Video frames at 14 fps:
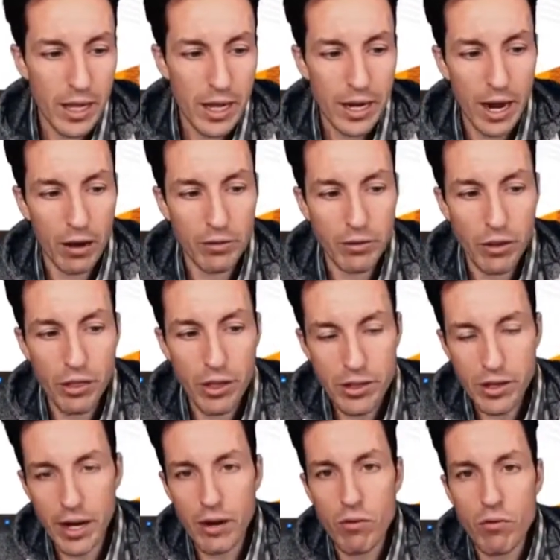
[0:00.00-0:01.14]
Now, the thing that
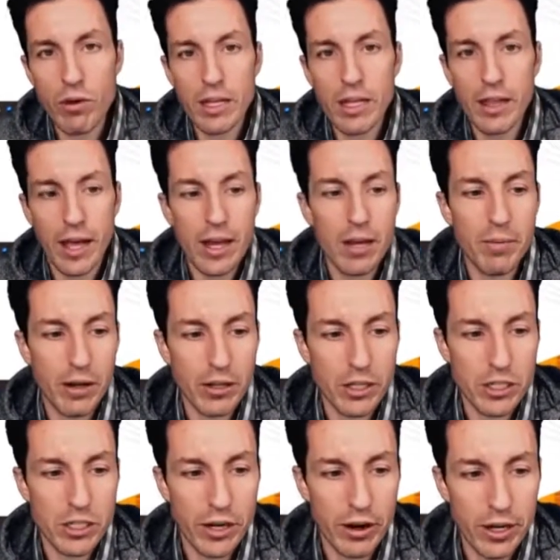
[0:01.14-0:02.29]
I really like about
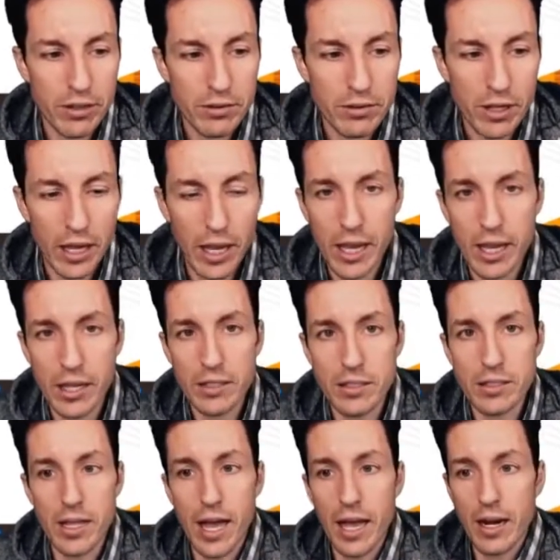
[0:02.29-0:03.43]
dictionaries is
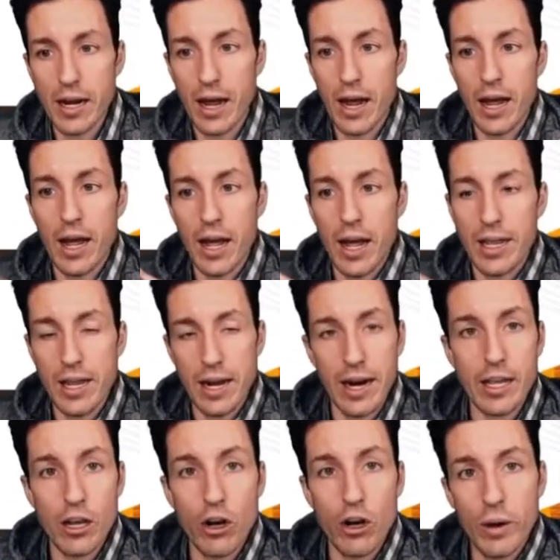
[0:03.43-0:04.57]
that, again, I
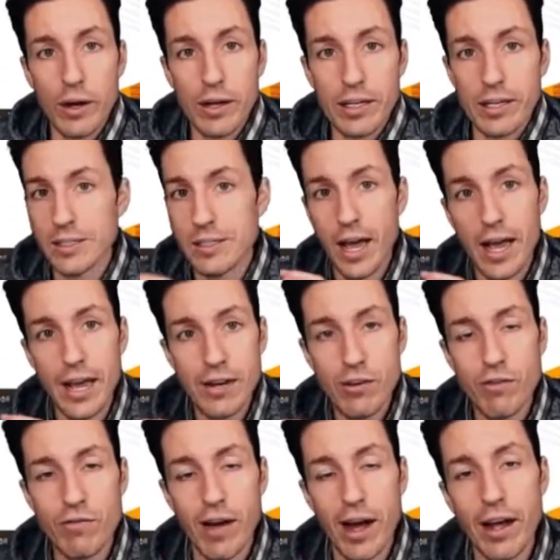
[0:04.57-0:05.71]
can quickly assign new
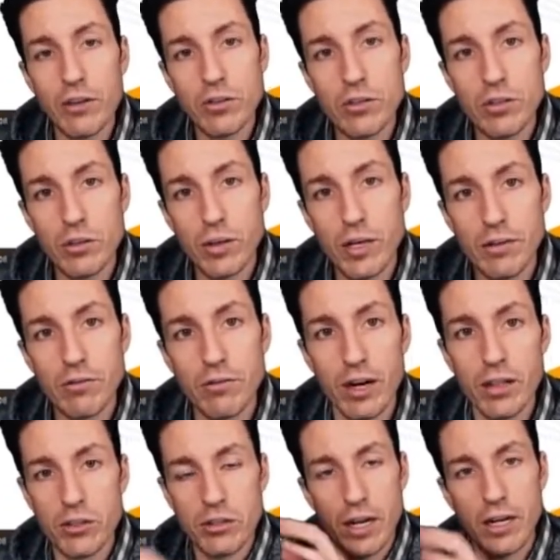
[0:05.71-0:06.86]
values to it, right?
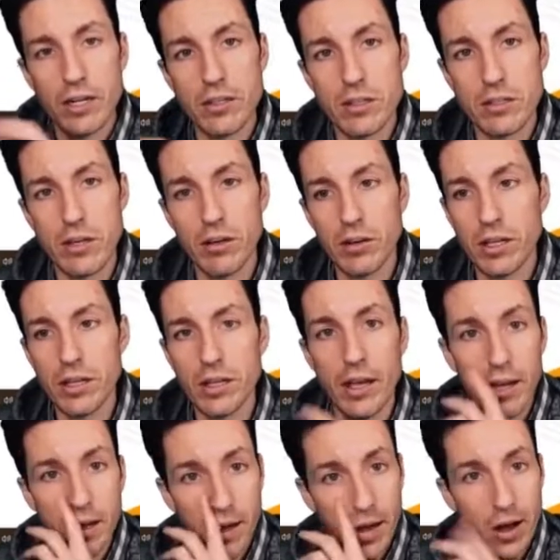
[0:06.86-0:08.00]
There's not necessarily
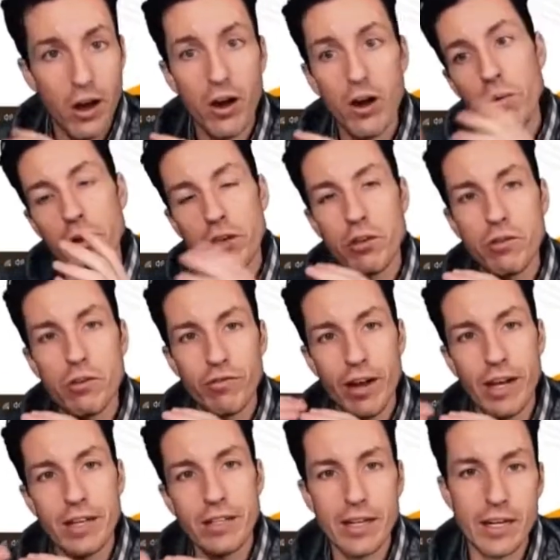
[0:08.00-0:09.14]
like, oh, well, you
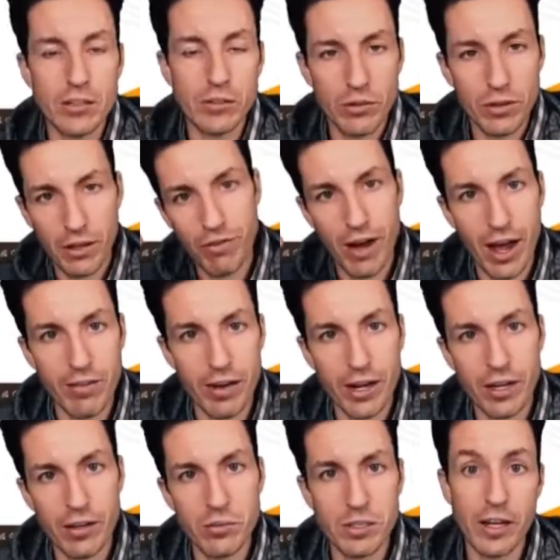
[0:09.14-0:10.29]
defined it as only 5
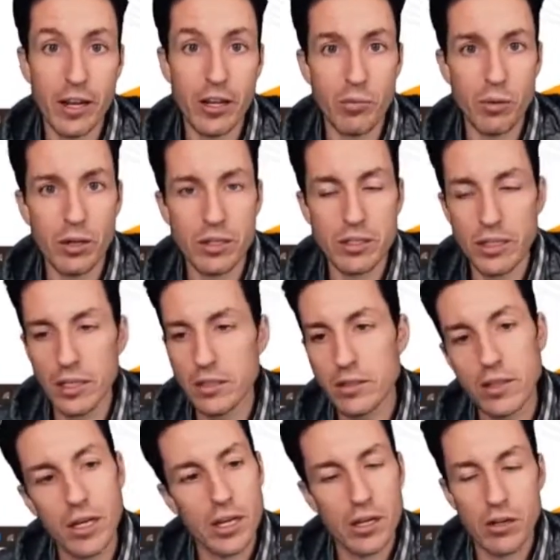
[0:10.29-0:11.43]
items and now you put a 6th.
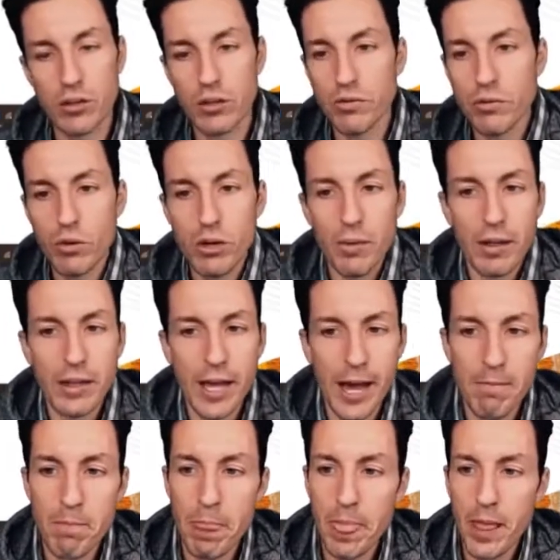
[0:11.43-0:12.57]
You don't have to worry about
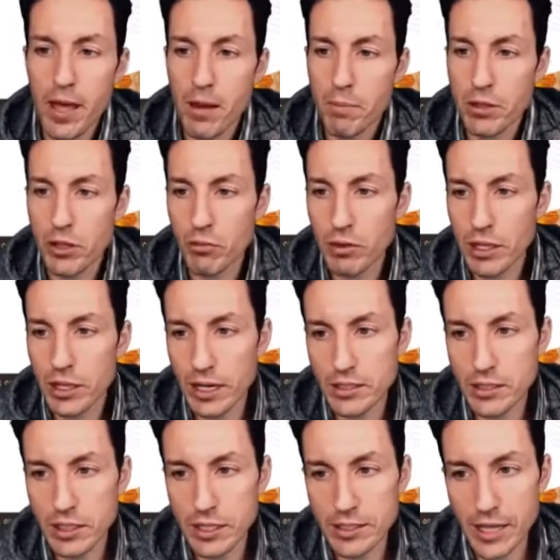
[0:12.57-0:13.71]
that. But the really nice
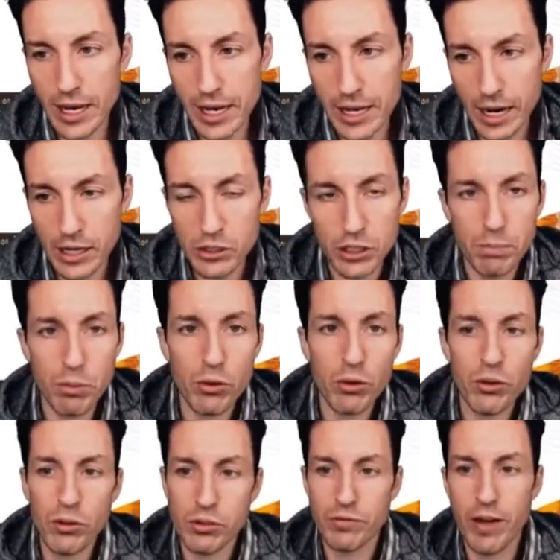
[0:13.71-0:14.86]
thing is I can actually pull
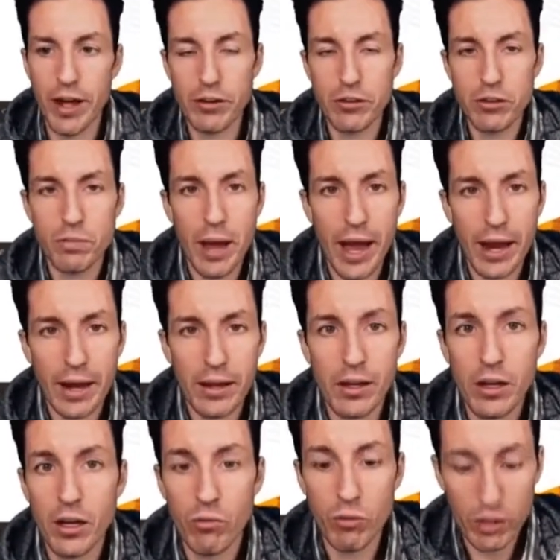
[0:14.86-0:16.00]
those values back
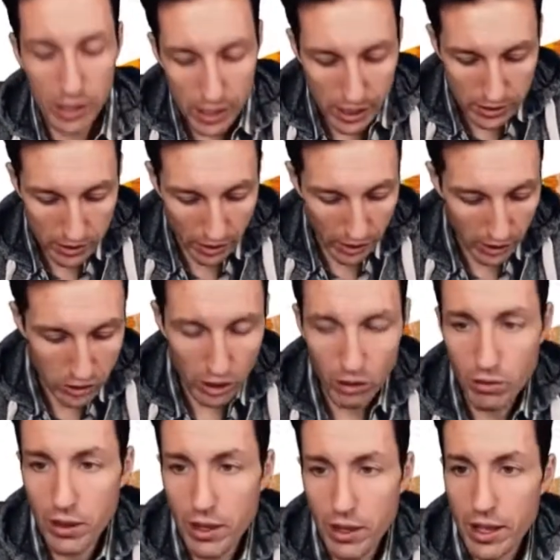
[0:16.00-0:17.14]
really easily. So
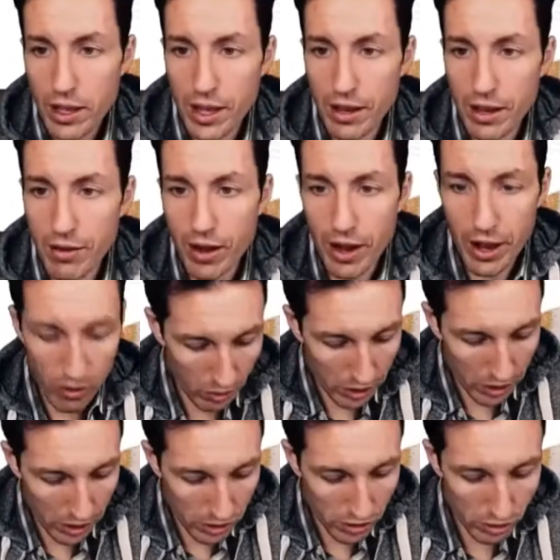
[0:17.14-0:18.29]
if I
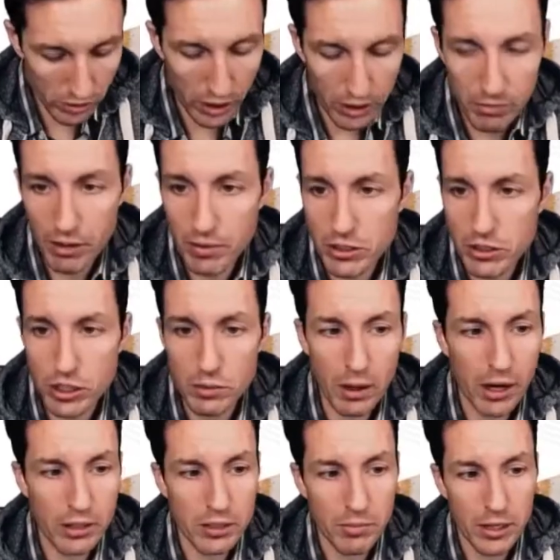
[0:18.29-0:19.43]
wanted to, in my message
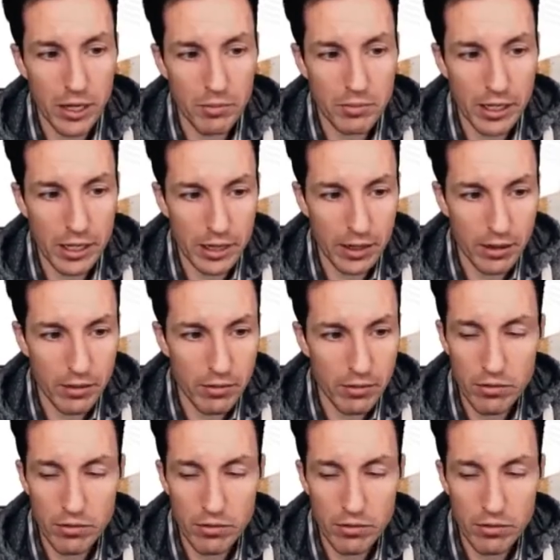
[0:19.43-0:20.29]
box, I'm going to update it here.